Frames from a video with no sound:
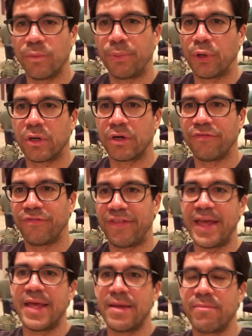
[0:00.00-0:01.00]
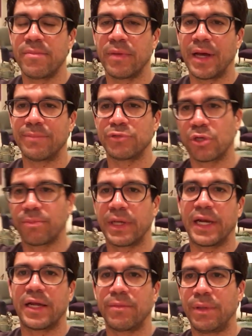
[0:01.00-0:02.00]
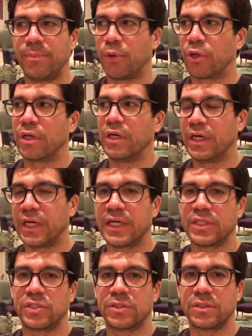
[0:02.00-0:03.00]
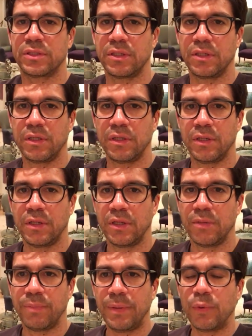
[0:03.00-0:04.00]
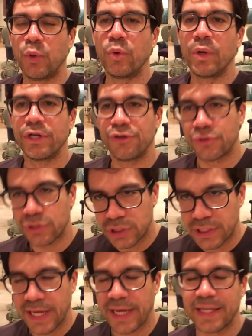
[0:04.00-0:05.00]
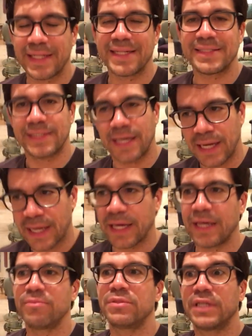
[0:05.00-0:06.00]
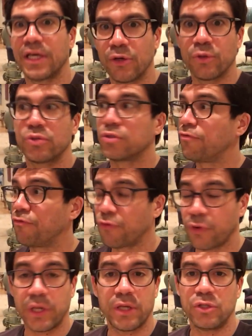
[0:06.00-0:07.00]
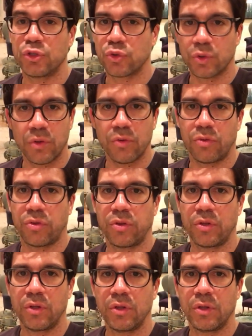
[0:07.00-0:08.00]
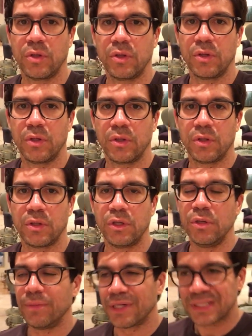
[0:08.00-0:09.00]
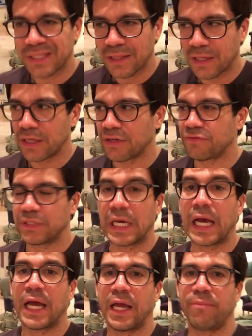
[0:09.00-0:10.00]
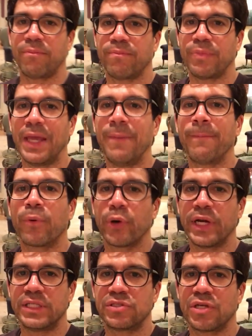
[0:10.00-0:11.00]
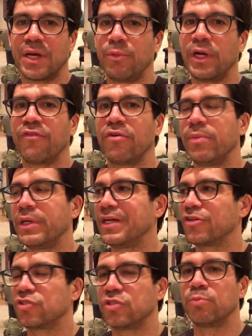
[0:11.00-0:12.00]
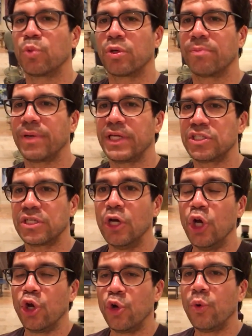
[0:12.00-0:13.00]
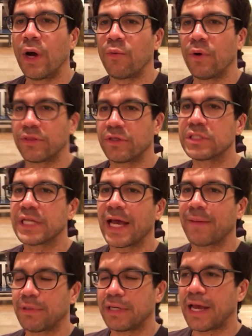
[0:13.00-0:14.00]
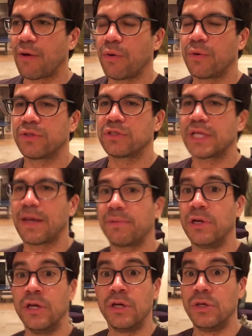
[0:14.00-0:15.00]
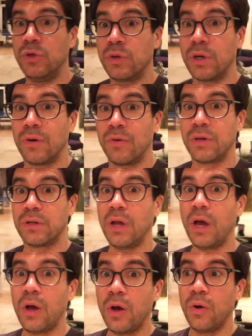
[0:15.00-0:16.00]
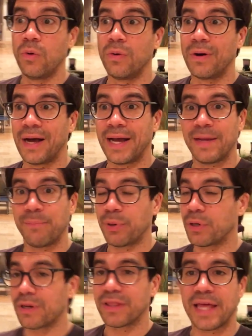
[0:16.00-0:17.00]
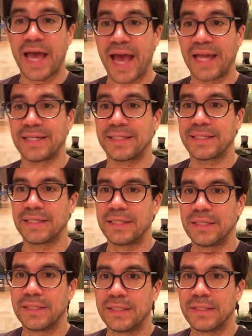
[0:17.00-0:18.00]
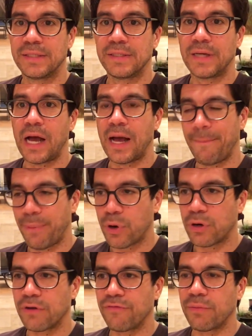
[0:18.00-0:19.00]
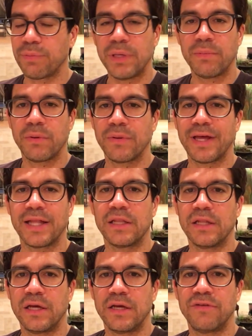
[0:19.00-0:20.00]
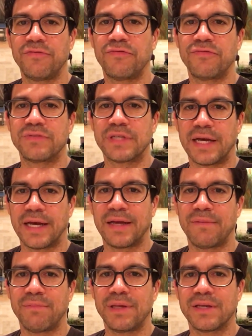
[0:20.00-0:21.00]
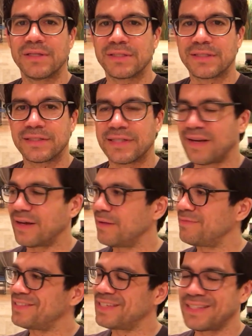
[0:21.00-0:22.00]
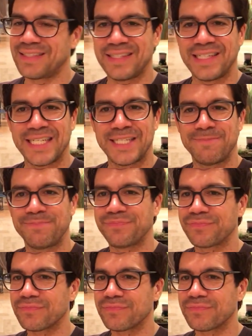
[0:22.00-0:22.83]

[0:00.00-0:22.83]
you're part of them. I'm talking about how to be part of us. People who understand that time tells the freaking truth. You must love time, embrace time. When everybody else is more impatient, ooh, I want this to happen now, I want this to happen. You go, no, I am part of that. I'm part of the people that love time, because time sets in,